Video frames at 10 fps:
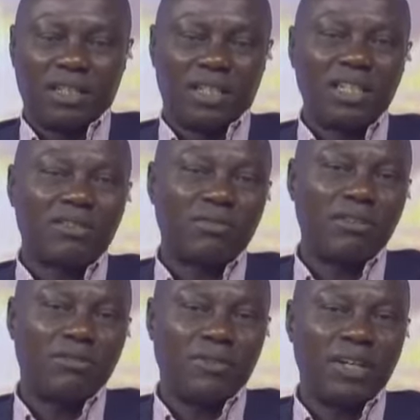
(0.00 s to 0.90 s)
And that is
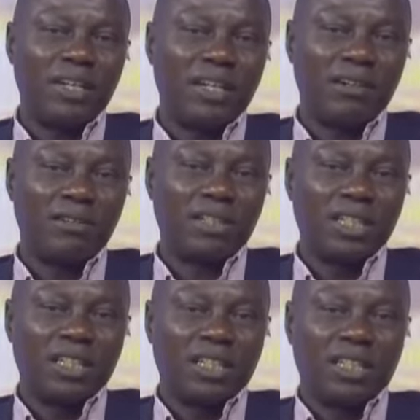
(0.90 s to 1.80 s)
why you find out
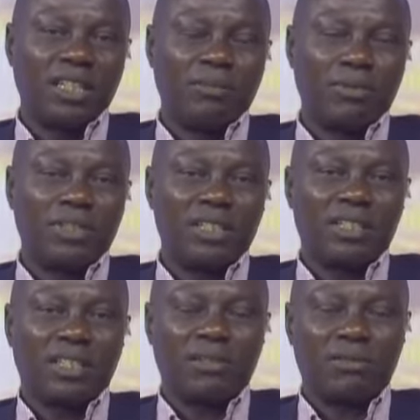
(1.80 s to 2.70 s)
in a budget
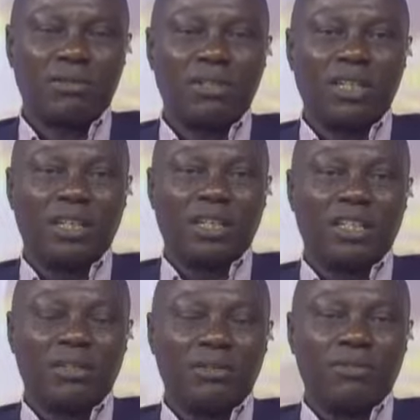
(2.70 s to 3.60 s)
cycle,
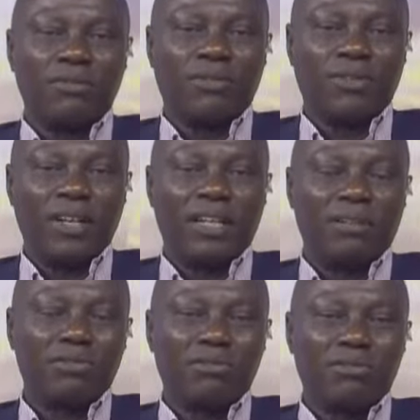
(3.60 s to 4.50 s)
you find
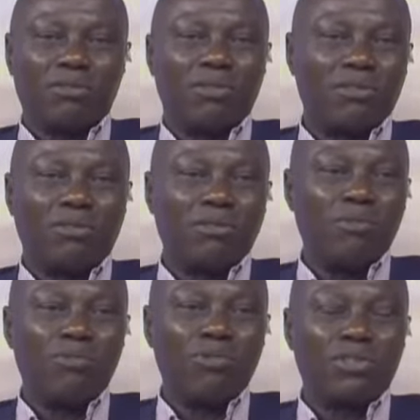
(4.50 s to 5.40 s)
out on
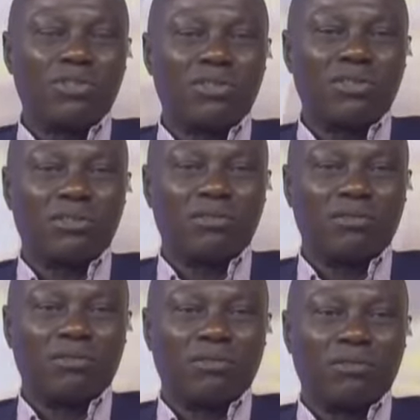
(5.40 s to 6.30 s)
almost
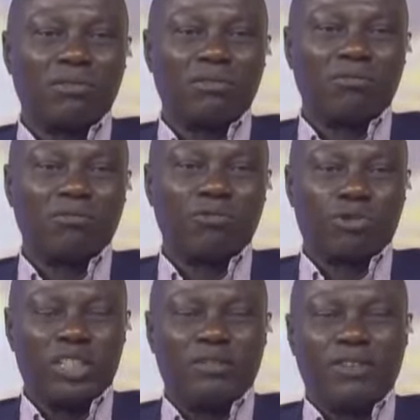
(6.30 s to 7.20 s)

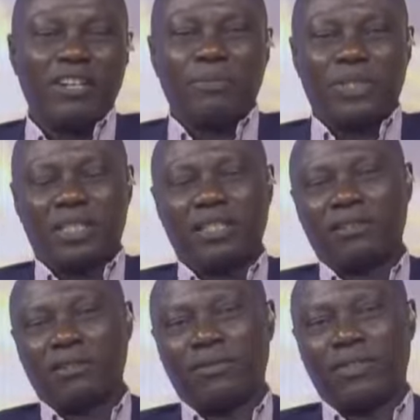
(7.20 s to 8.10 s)

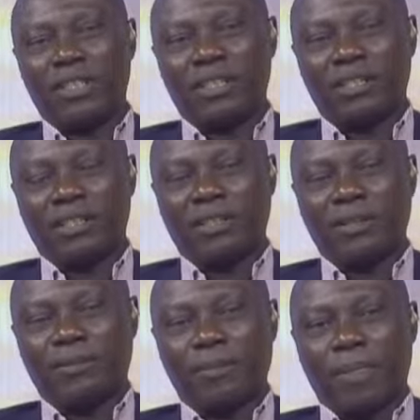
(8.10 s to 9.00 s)
25% of this
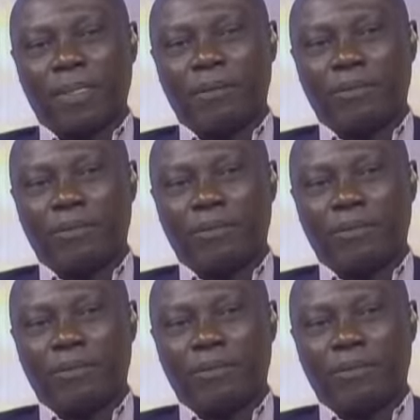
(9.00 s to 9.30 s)
uh,